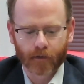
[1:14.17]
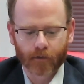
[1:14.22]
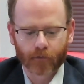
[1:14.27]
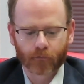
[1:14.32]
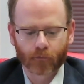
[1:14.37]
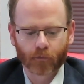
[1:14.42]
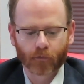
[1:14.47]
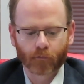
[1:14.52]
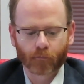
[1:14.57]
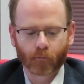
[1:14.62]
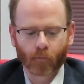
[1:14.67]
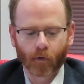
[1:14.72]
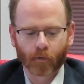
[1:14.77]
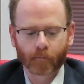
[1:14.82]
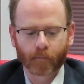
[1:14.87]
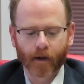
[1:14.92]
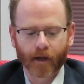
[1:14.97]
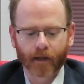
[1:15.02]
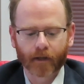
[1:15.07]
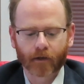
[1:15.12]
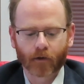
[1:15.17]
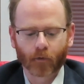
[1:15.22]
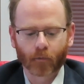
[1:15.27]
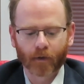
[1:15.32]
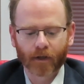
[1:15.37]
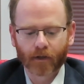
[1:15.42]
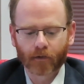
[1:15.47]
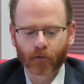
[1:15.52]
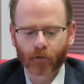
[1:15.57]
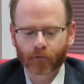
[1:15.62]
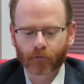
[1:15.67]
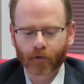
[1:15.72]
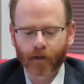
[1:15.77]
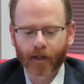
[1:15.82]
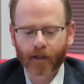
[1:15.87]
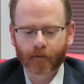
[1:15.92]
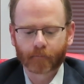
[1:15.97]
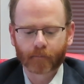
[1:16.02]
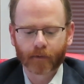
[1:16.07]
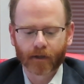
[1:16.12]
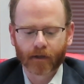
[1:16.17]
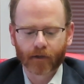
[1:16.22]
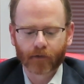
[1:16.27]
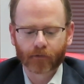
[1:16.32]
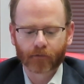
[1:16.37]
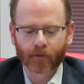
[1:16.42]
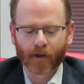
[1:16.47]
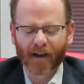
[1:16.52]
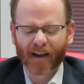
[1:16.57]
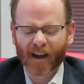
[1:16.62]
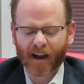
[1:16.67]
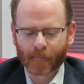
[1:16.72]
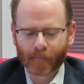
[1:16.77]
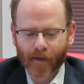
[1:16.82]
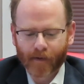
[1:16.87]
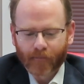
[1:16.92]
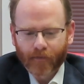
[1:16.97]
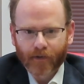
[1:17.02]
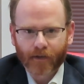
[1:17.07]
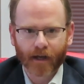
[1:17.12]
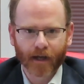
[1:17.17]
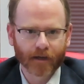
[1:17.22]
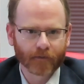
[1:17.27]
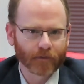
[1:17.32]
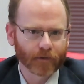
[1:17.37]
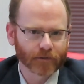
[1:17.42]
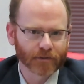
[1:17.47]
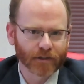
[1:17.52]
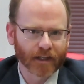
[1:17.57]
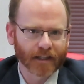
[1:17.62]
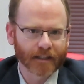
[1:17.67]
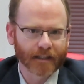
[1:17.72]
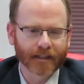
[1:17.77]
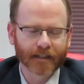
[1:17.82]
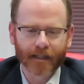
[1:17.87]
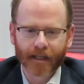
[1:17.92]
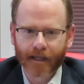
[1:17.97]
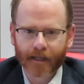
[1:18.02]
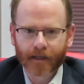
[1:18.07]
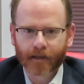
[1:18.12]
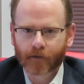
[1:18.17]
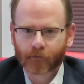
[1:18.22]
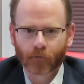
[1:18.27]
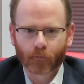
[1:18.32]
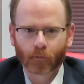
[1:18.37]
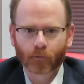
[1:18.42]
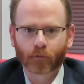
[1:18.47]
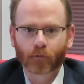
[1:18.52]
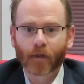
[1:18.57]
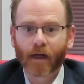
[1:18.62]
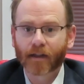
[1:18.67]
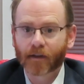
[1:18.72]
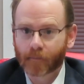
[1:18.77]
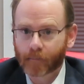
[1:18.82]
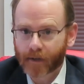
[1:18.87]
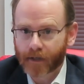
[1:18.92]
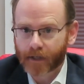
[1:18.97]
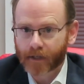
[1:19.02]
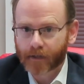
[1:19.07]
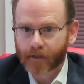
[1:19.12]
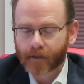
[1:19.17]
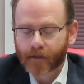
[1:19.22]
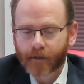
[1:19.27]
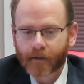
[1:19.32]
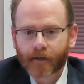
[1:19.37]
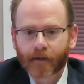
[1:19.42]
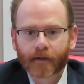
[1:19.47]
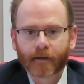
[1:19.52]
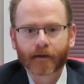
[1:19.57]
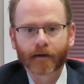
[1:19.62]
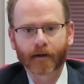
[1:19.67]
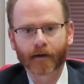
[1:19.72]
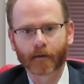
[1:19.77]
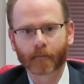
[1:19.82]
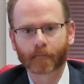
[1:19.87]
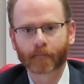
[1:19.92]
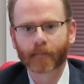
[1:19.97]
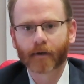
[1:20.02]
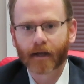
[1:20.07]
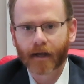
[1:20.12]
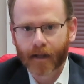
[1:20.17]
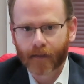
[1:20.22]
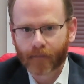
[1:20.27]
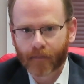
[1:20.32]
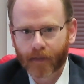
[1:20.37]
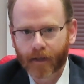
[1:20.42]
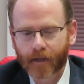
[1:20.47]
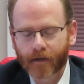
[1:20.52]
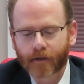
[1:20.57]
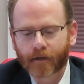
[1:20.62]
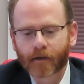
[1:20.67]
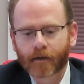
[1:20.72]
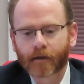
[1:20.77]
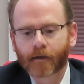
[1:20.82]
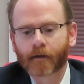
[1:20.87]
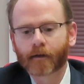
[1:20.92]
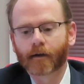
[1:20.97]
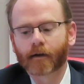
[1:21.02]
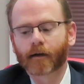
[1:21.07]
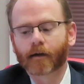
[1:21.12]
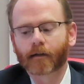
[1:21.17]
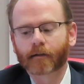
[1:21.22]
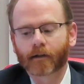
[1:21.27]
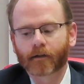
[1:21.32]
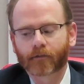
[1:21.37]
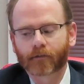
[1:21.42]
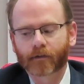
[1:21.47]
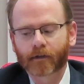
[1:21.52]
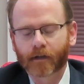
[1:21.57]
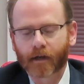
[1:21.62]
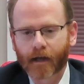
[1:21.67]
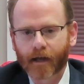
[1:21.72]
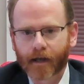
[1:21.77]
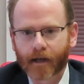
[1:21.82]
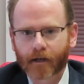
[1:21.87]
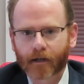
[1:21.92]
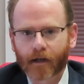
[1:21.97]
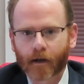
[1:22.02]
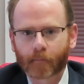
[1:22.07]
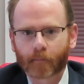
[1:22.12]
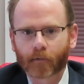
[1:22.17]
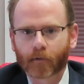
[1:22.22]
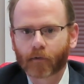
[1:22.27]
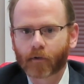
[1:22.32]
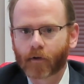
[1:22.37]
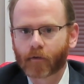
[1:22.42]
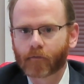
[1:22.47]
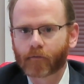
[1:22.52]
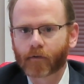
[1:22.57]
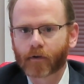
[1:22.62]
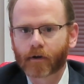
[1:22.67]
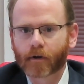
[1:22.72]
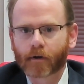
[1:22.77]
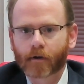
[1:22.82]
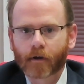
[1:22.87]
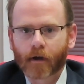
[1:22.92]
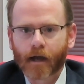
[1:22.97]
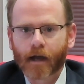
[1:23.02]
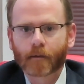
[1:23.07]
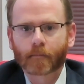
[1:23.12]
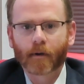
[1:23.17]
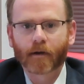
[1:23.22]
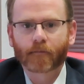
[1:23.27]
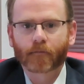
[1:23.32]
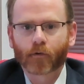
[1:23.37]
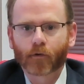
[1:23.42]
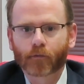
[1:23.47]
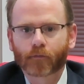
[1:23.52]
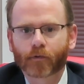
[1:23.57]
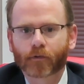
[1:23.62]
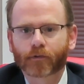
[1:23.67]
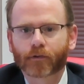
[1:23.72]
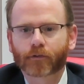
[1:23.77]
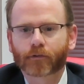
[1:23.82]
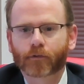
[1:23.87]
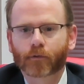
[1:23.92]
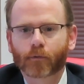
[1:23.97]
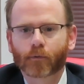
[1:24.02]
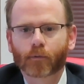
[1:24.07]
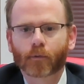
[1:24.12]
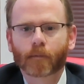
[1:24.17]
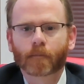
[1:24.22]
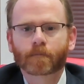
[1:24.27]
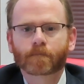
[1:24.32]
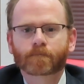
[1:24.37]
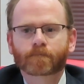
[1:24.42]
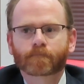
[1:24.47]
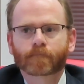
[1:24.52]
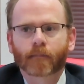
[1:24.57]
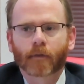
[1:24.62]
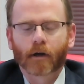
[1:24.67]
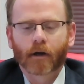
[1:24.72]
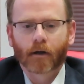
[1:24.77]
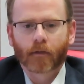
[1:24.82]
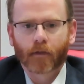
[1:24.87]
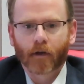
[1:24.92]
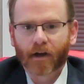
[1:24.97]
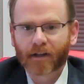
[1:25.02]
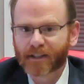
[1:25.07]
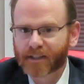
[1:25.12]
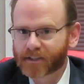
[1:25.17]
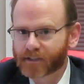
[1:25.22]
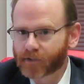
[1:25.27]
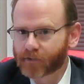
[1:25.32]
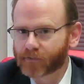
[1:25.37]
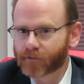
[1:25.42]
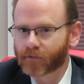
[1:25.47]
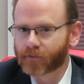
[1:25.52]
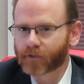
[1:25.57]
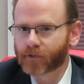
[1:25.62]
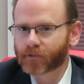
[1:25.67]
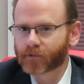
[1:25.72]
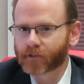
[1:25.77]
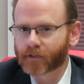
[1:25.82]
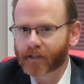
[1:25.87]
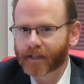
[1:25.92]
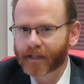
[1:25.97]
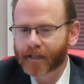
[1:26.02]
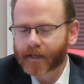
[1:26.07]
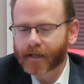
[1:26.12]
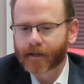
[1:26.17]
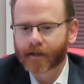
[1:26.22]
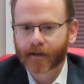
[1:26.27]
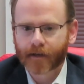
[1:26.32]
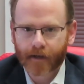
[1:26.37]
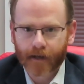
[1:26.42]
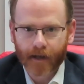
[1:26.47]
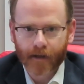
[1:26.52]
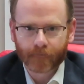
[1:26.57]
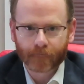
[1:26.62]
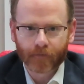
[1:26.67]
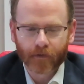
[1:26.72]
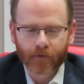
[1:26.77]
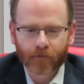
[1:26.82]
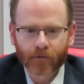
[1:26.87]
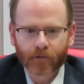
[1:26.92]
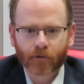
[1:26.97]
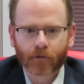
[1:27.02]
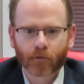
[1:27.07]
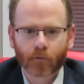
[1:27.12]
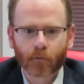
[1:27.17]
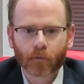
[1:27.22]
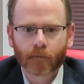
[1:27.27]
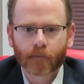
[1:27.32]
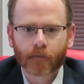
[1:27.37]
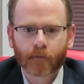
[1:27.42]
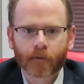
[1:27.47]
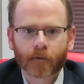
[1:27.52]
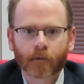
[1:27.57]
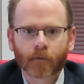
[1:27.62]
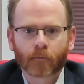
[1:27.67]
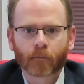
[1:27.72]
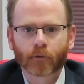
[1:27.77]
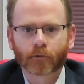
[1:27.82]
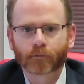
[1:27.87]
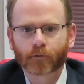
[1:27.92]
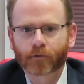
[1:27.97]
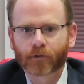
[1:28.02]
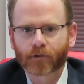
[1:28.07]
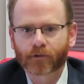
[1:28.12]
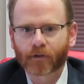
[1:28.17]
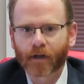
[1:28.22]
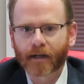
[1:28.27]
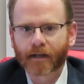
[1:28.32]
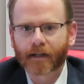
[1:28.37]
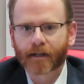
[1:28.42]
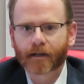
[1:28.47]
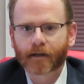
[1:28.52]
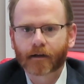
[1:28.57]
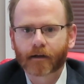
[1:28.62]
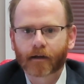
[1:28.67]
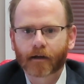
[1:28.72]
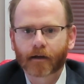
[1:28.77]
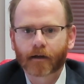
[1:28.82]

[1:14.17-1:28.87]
sort of what my Chorea looks like, because I'm having kind of a shaky day, so we'll do that in a minute. And then, let's see, I had my first visit to the Huntington's disease clinic at VCU, which was exciting.